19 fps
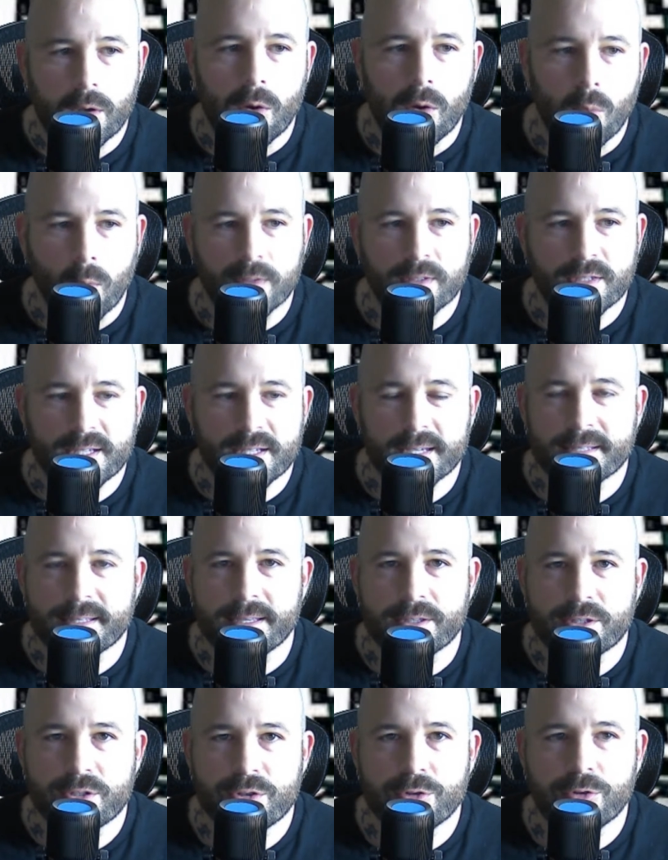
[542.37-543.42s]

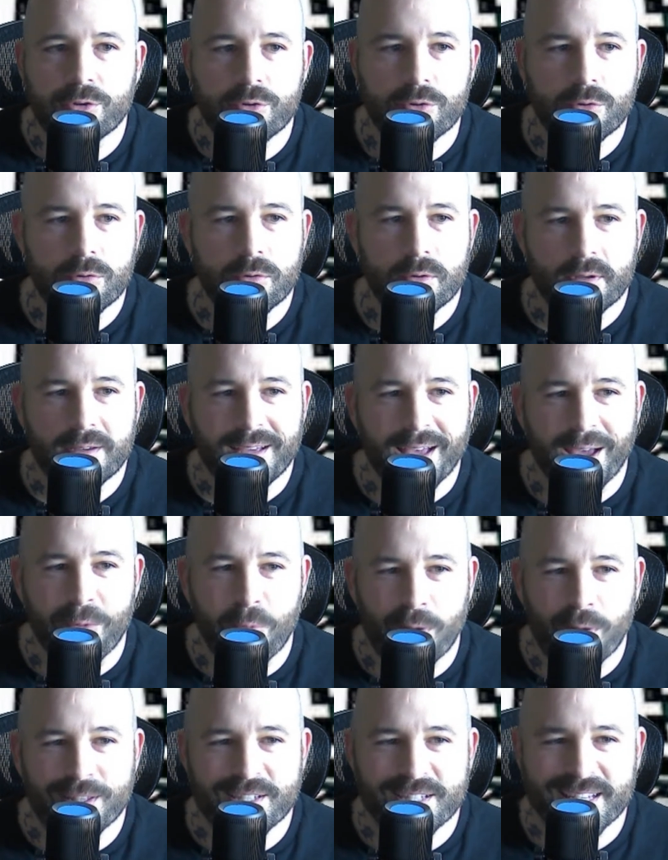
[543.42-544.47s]
162, and
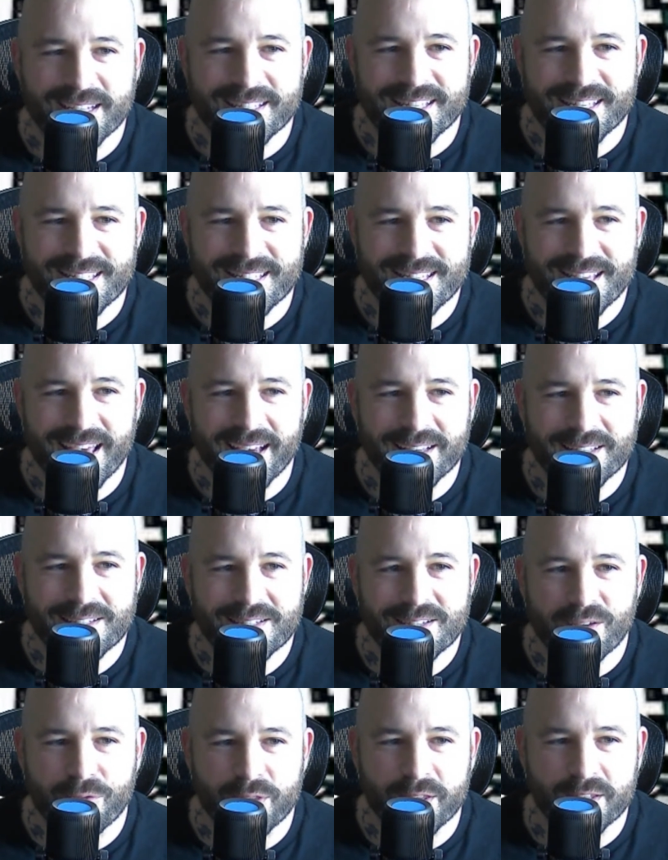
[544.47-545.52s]

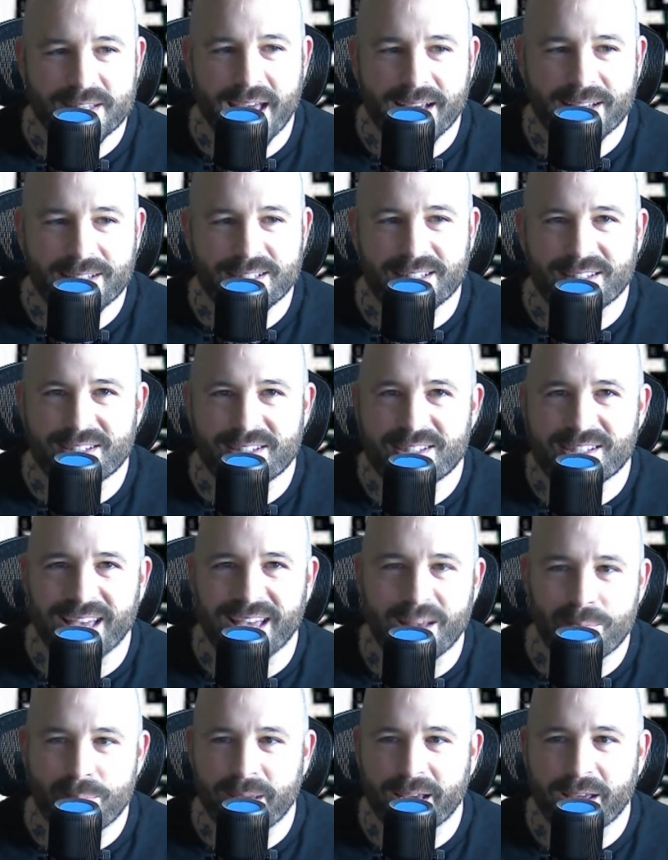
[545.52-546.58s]
166 for the Texans to
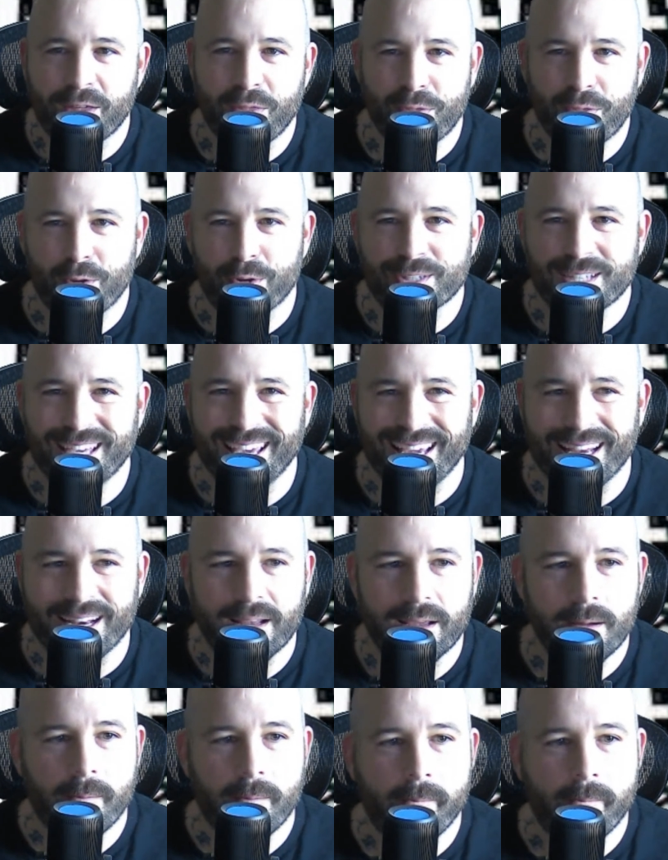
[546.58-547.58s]
get pick 13.